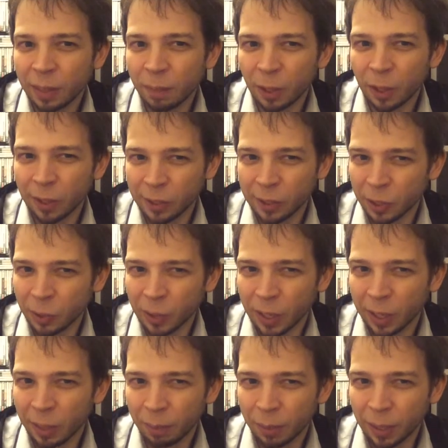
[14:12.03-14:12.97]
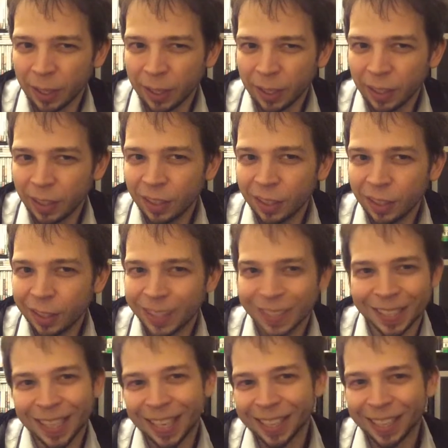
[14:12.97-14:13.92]
but also kind of bloody. It's
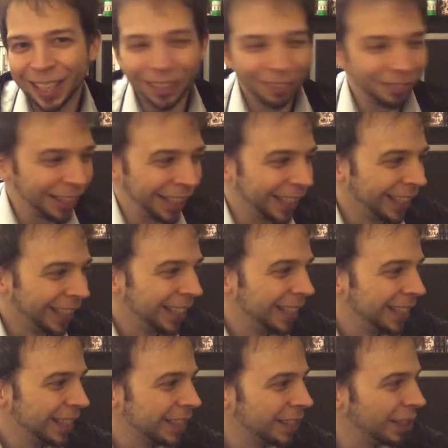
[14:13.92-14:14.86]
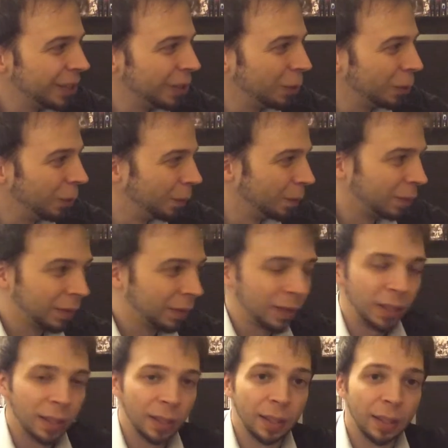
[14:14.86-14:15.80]
that kind of thing. So
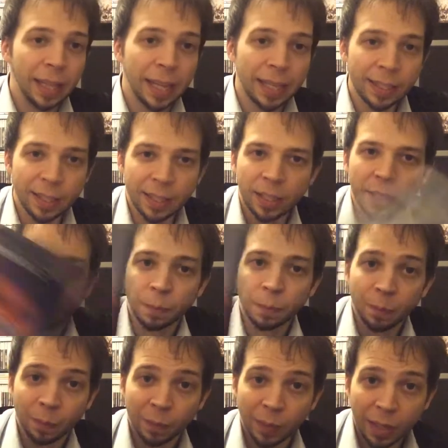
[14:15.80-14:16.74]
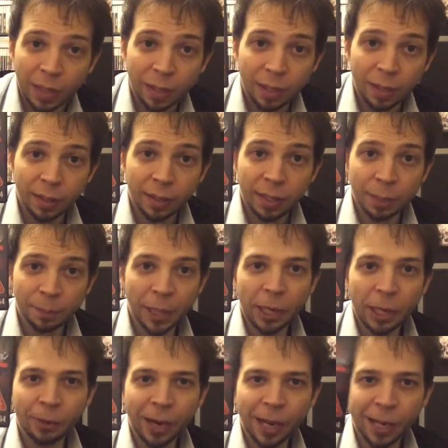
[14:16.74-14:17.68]
that's the
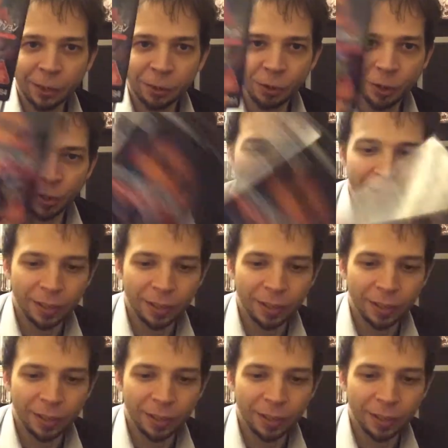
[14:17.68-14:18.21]
Splatter Action.